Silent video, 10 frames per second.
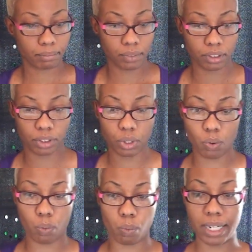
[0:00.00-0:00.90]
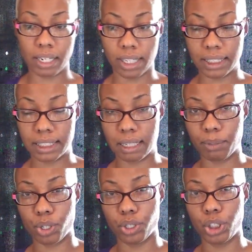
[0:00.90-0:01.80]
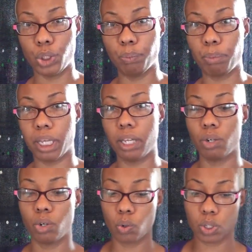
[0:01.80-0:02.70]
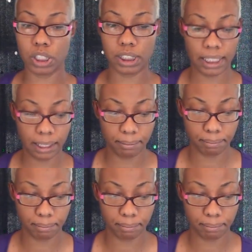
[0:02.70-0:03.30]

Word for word: So right now, like I said, I'm a 32B or C.